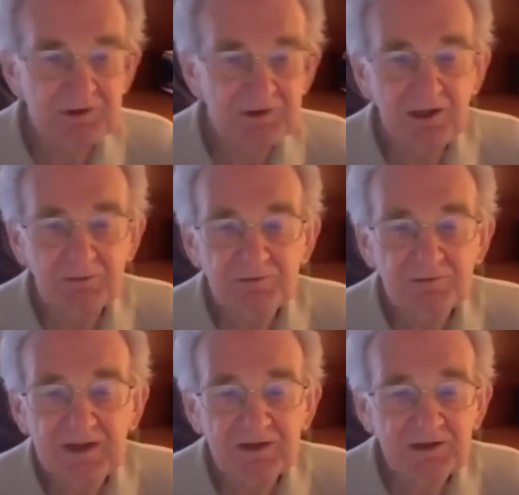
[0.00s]
time of
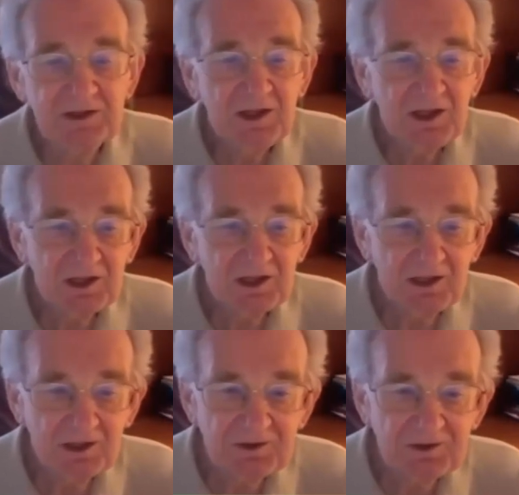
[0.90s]
death,
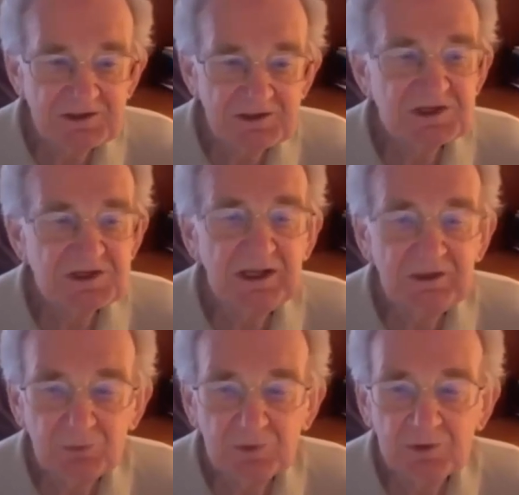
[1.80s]
the state
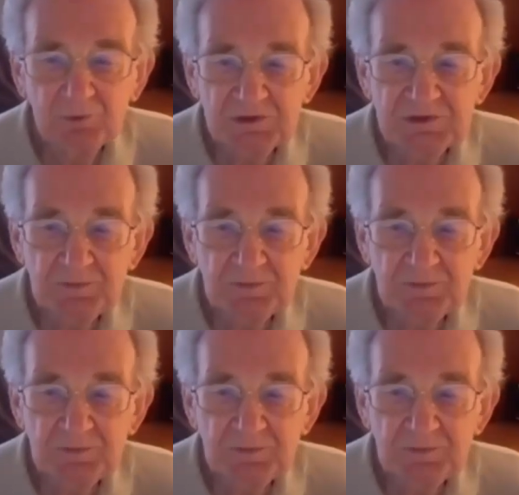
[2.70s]
will